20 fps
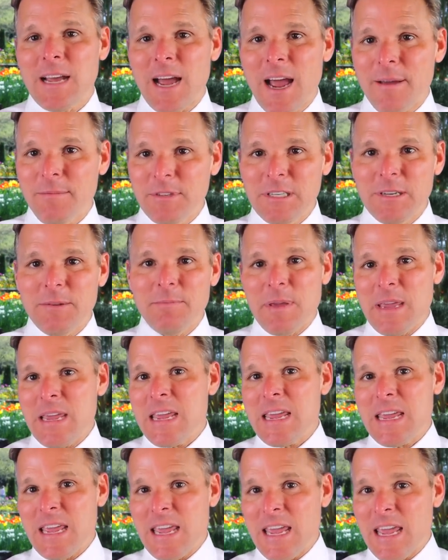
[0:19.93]
times to
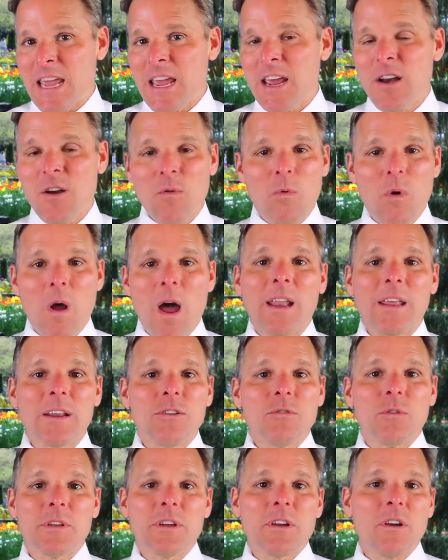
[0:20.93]
be in Raleigh,
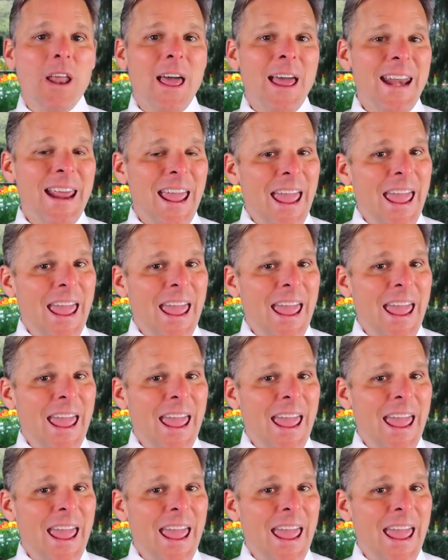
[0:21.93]
North Carolina.